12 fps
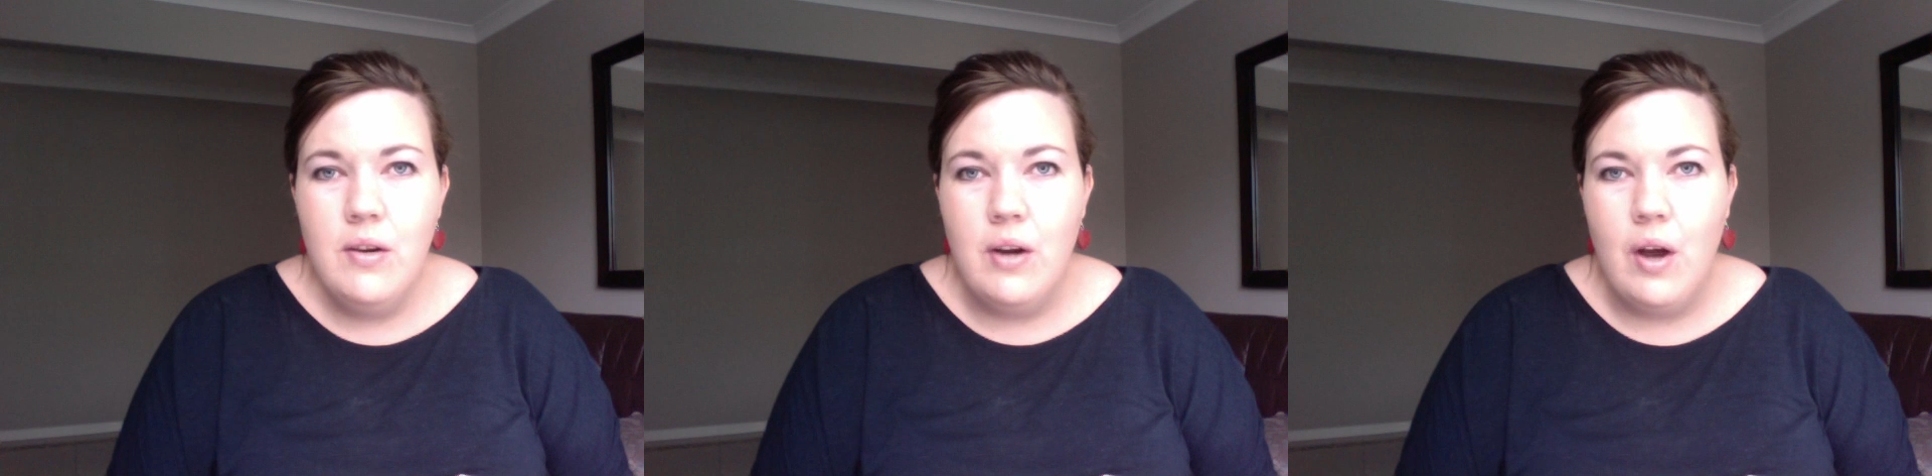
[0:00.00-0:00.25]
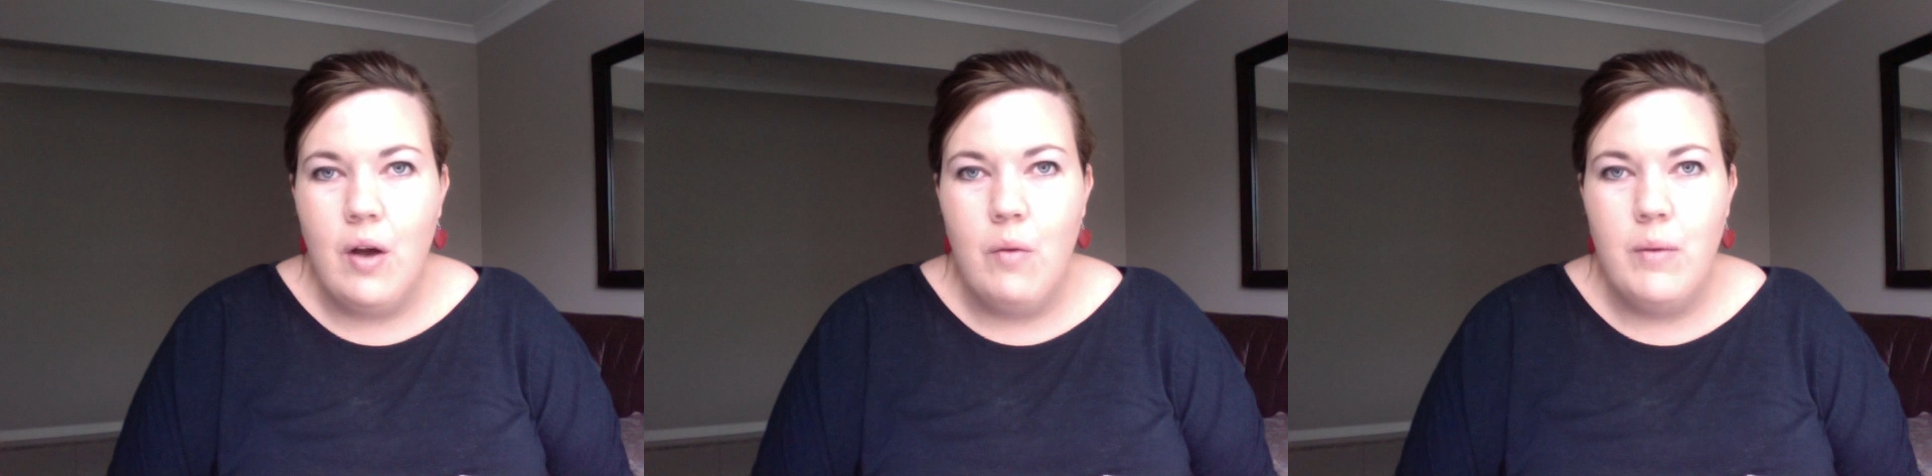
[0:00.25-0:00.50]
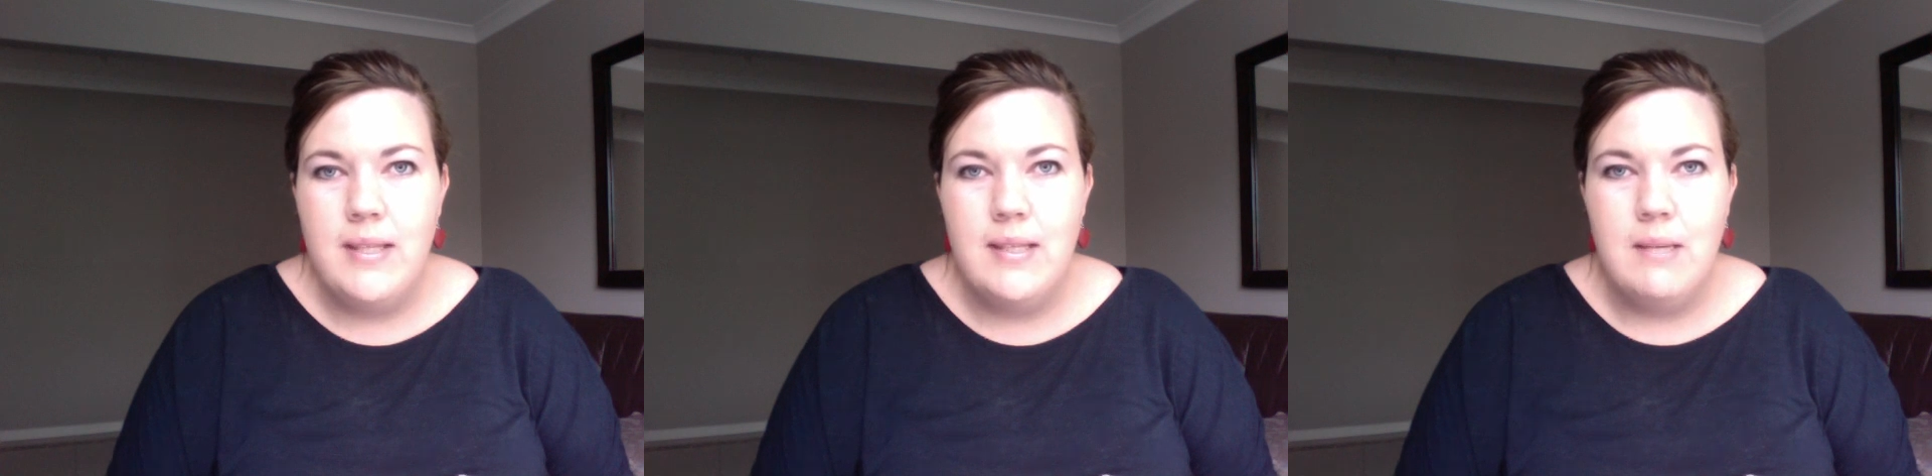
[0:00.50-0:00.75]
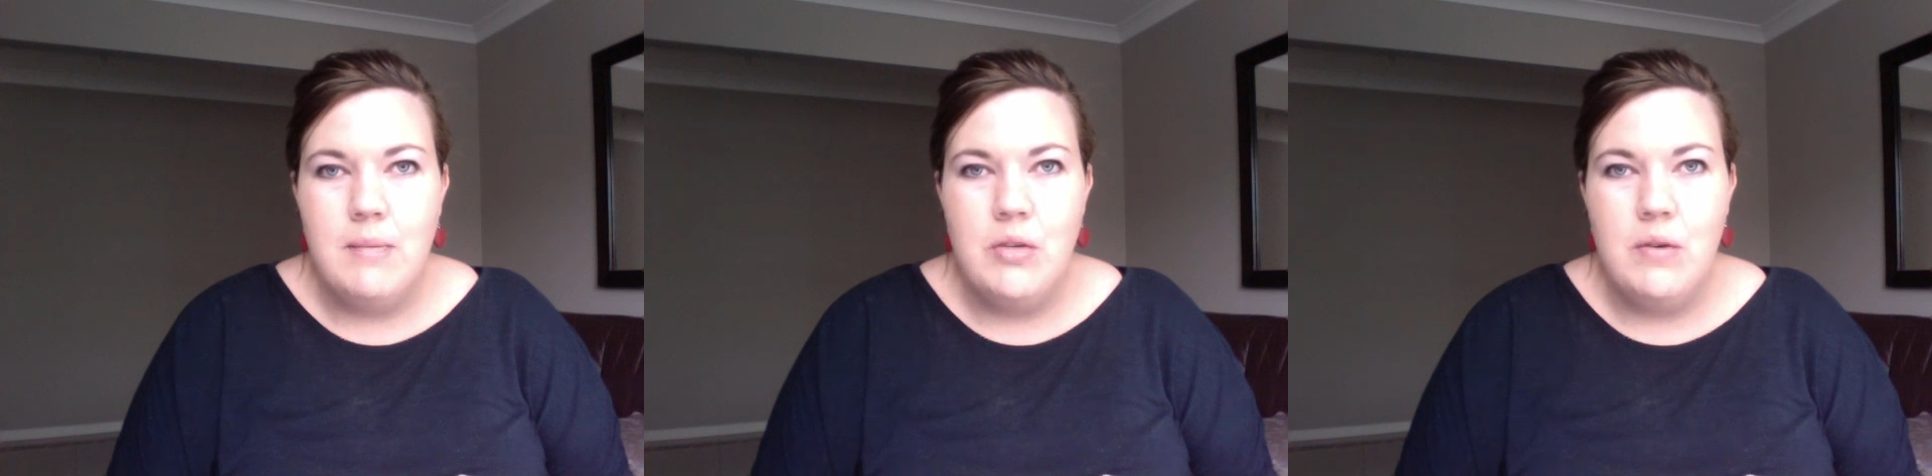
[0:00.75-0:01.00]
know what
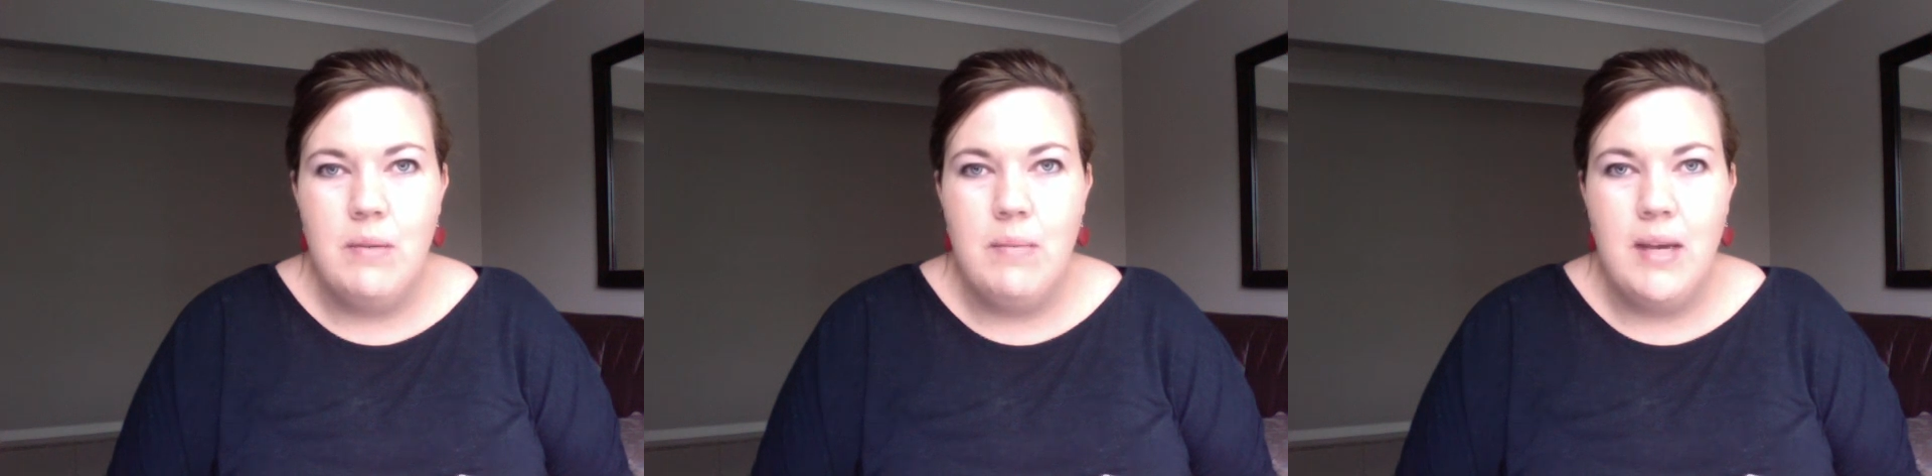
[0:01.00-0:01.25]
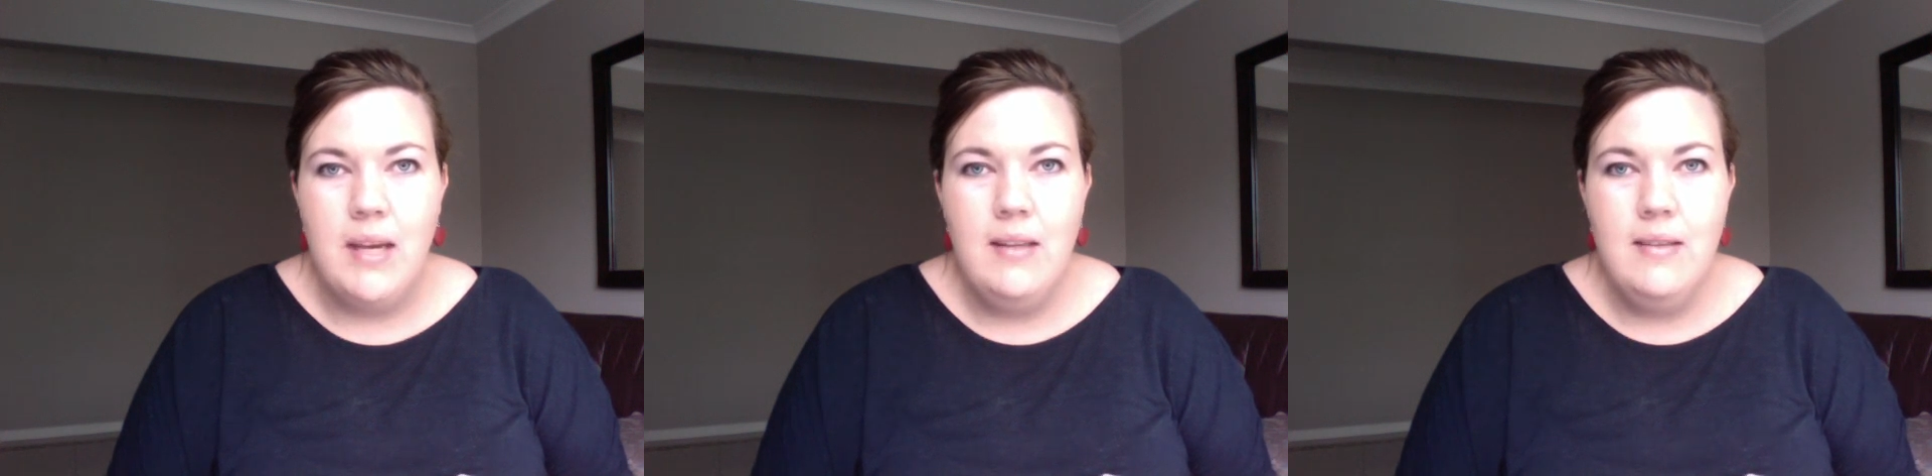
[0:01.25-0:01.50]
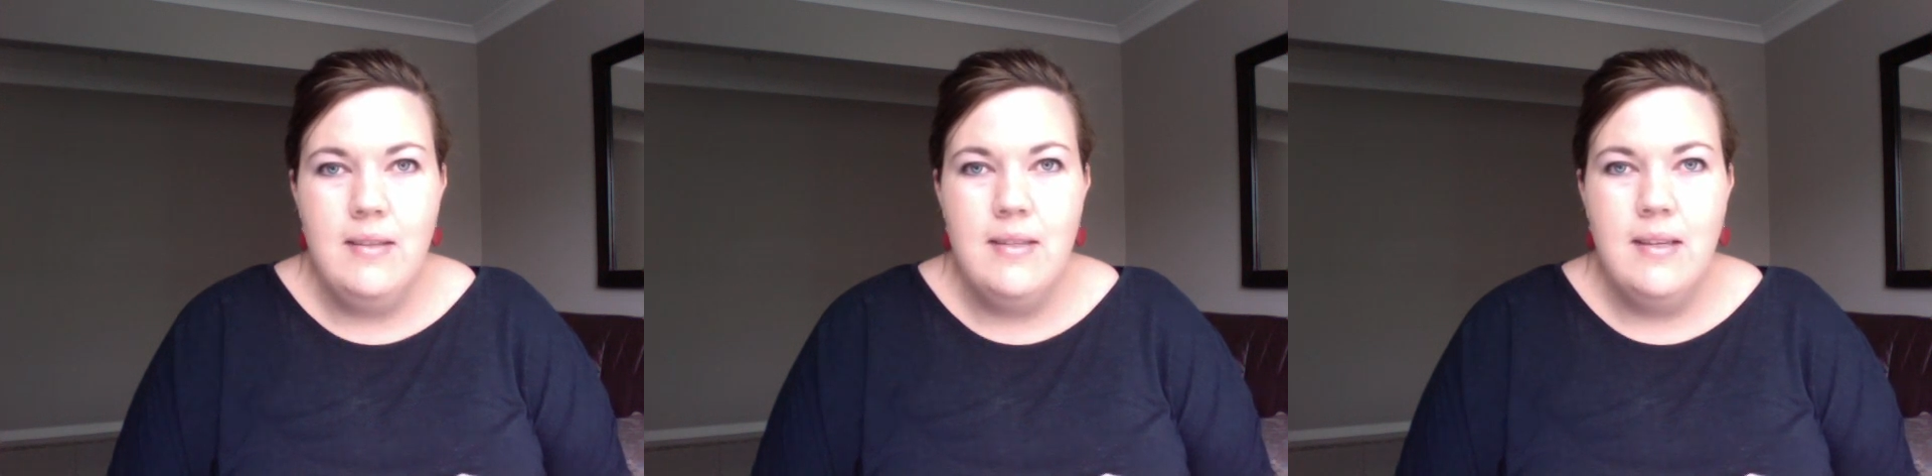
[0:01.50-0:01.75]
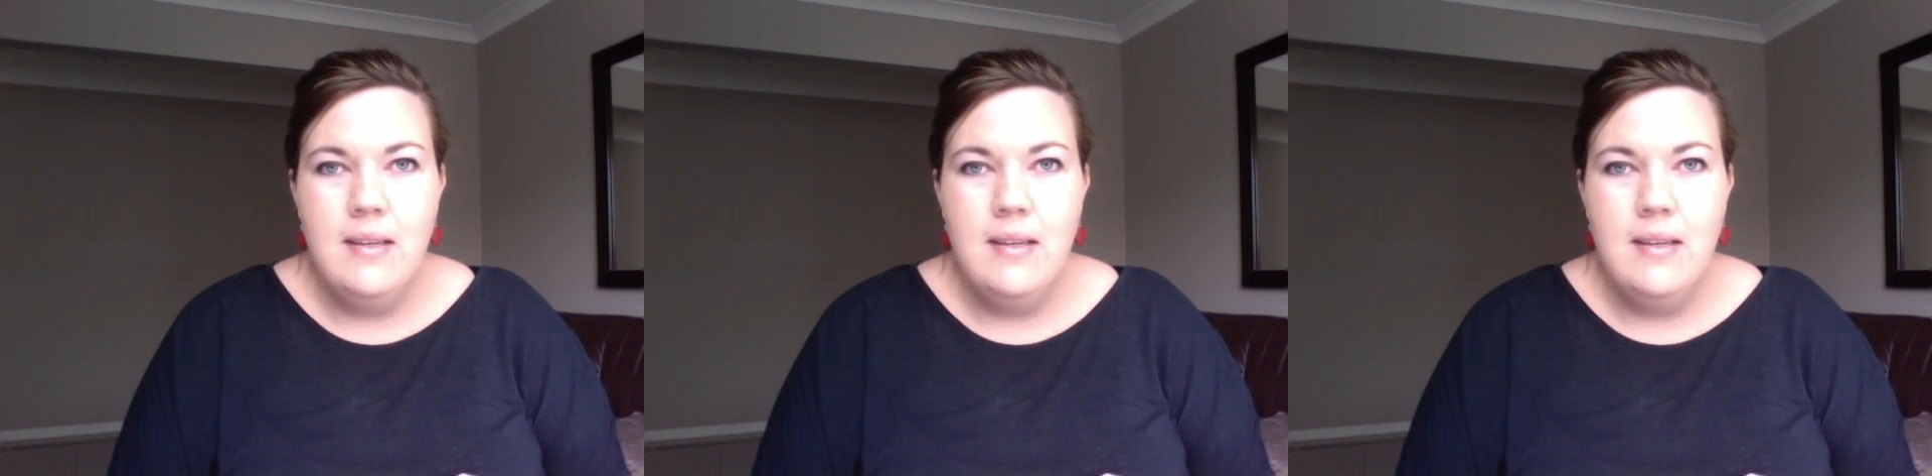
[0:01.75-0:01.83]
symmetry means?